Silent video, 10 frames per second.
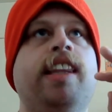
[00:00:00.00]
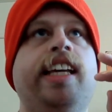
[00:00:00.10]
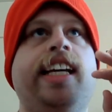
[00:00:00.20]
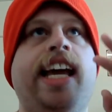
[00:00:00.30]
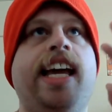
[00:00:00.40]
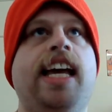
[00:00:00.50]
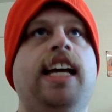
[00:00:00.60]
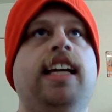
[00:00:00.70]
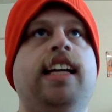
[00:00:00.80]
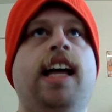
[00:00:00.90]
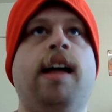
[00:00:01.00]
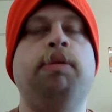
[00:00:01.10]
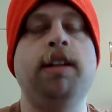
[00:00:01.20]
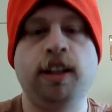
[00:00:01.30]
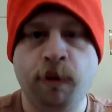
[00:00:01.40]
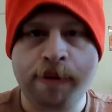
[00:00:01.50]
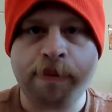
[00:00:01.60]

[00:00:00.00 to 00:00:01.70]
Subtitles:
a pull-away